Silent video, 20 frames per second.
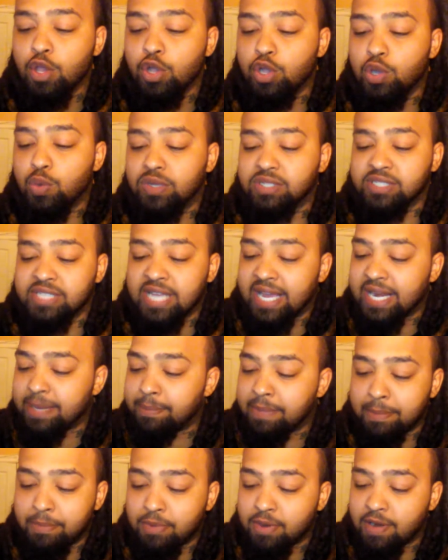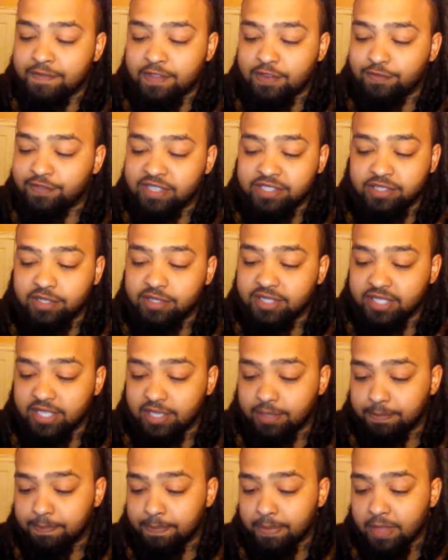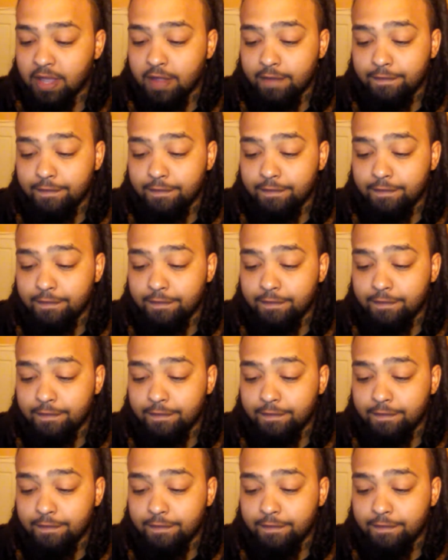who was not a member of the research team.